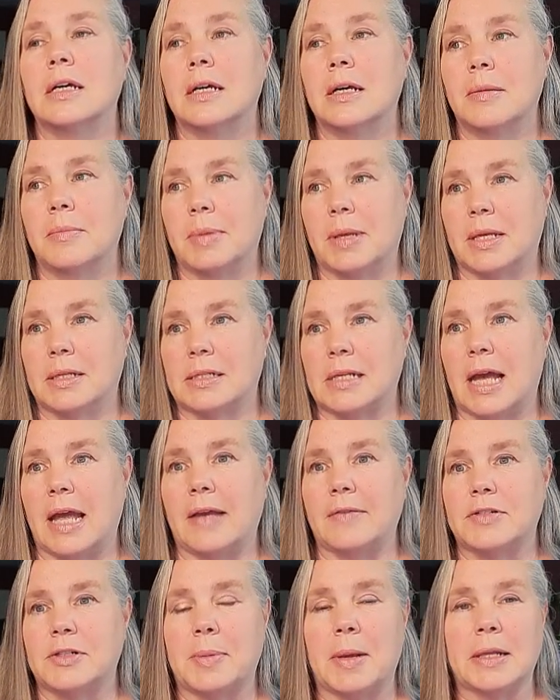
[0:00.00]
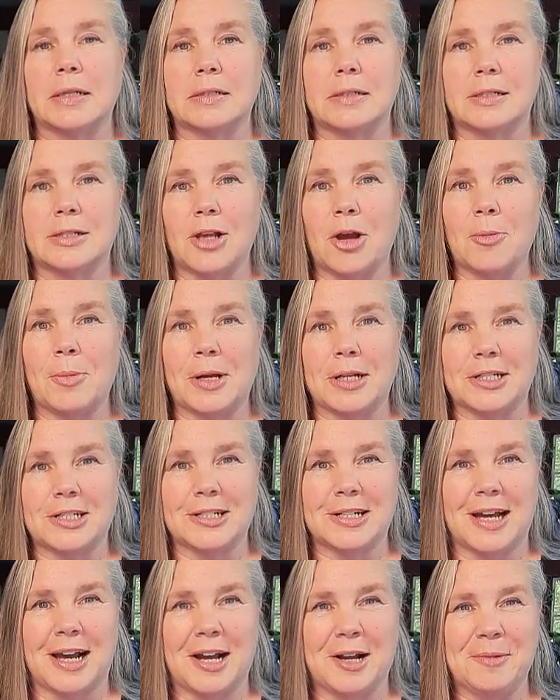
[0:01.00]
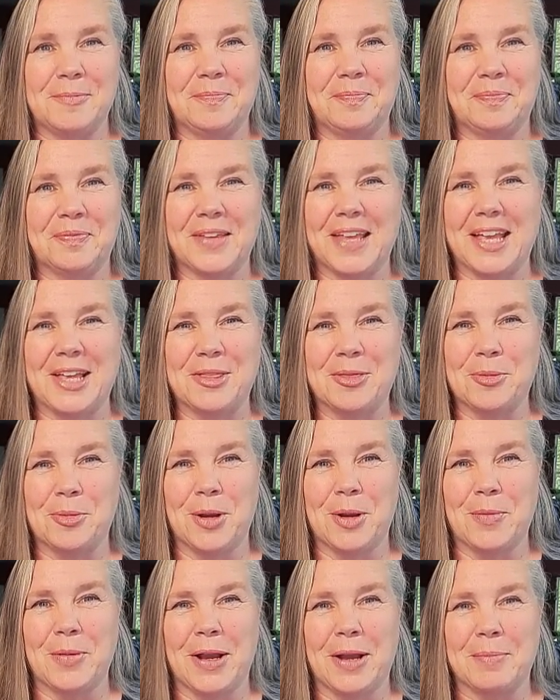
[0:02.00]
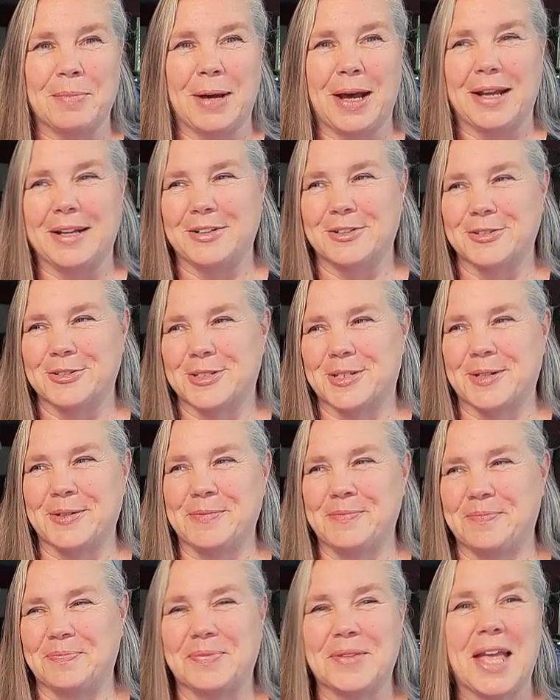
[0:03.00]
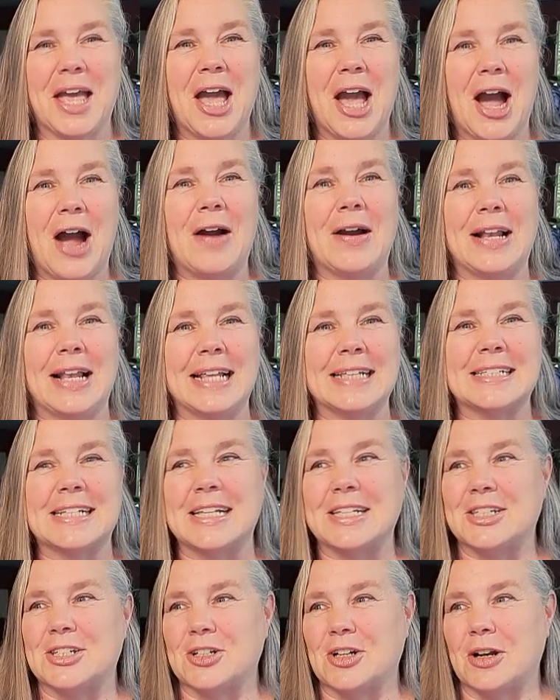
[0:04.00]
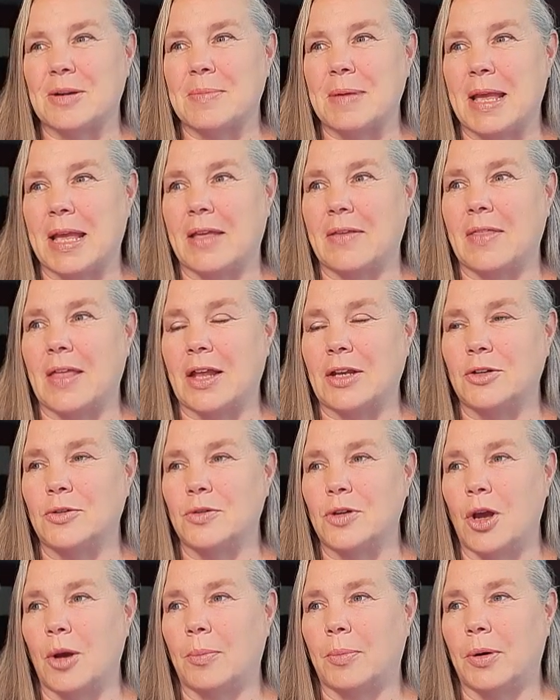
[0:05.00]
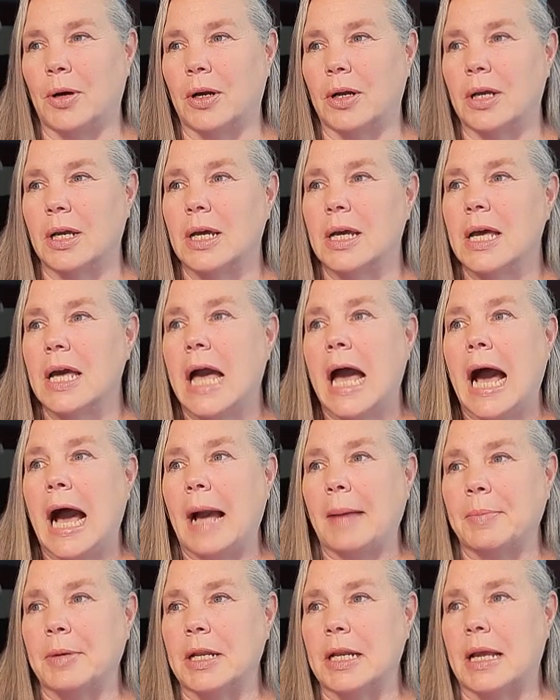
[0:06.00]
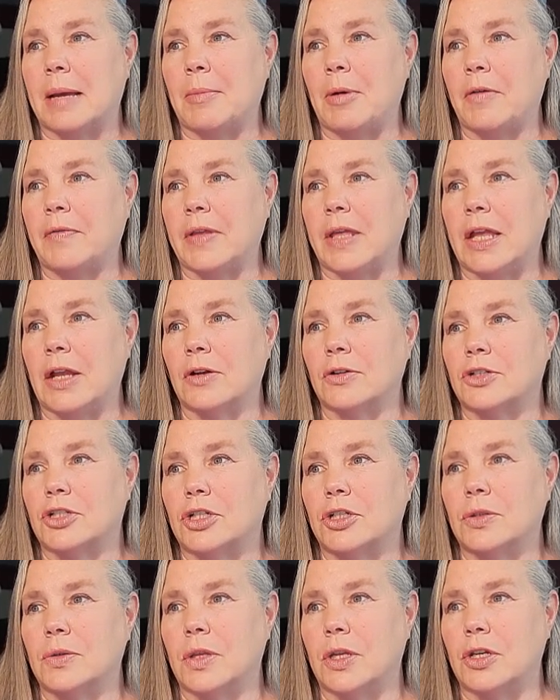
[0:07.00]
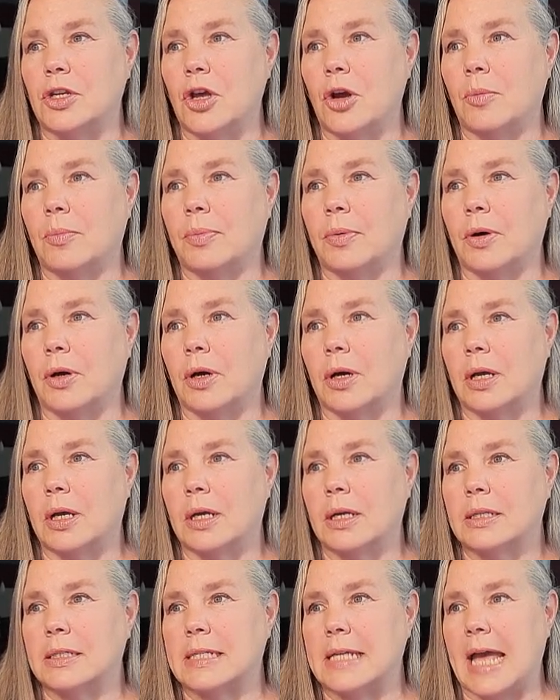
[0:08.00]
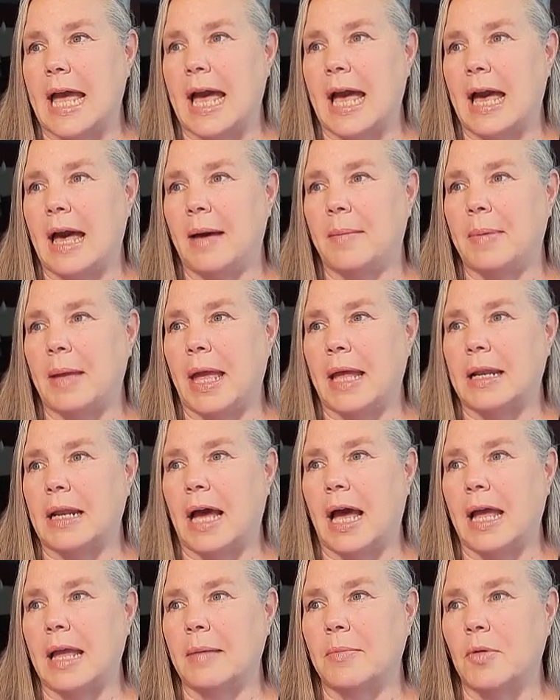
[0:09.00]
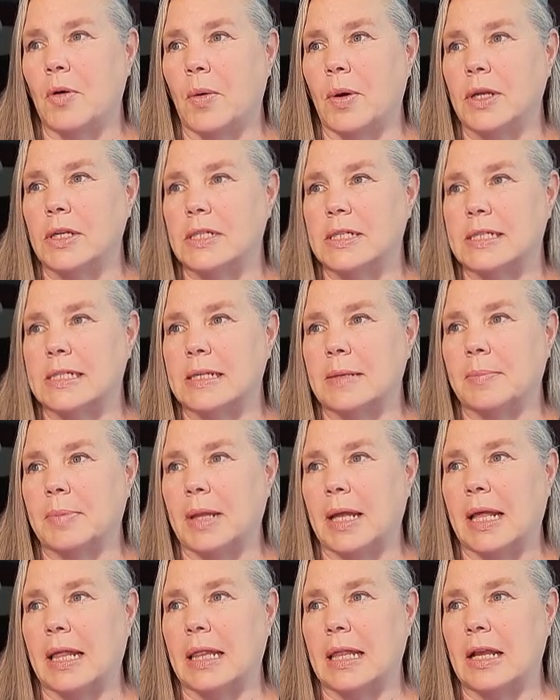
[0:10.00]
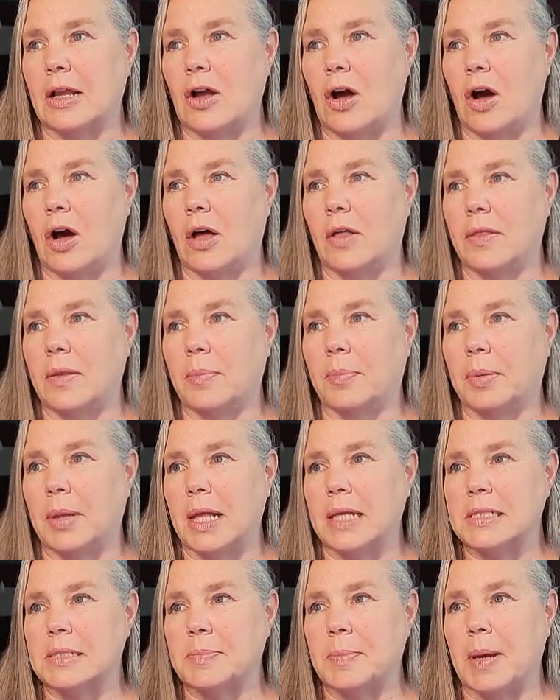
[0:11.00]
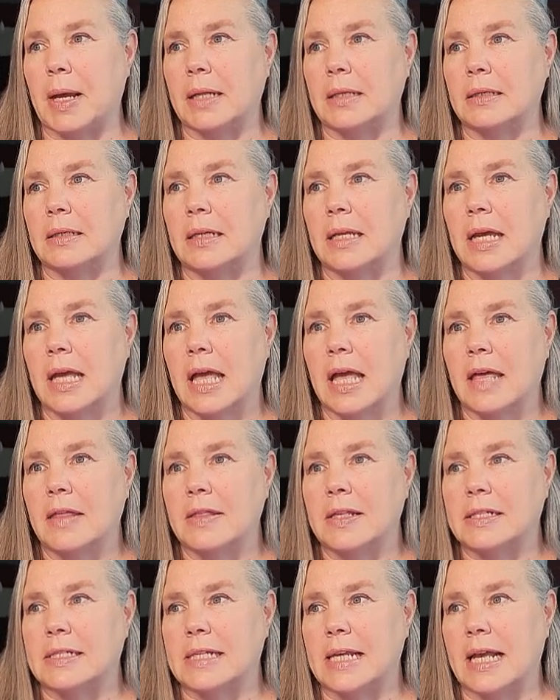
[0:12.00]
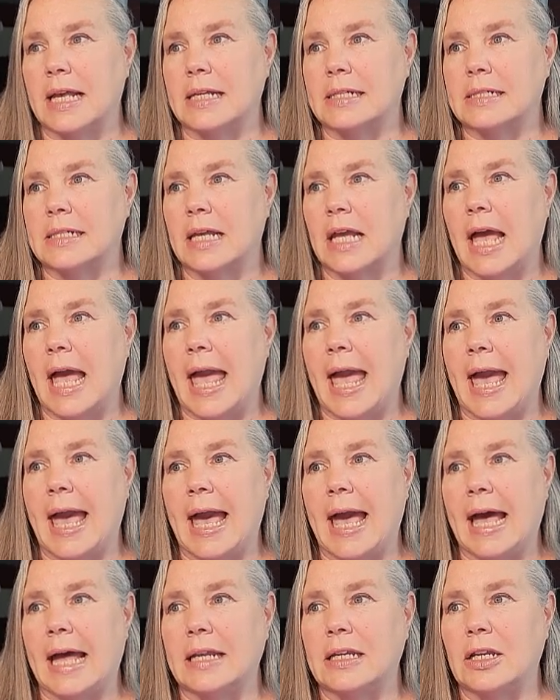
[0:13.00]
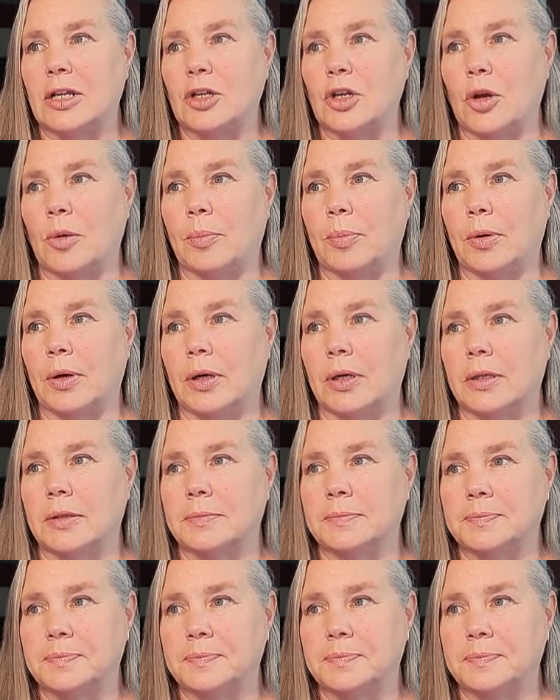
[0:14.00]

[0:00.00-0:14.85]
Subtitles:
because I have spent so much time in 3-ring binders. All right, let's get started making that new notebook. I'm going to come over here to the Notebook tab, and I am going to simply click on the plus button that says Add Notebook.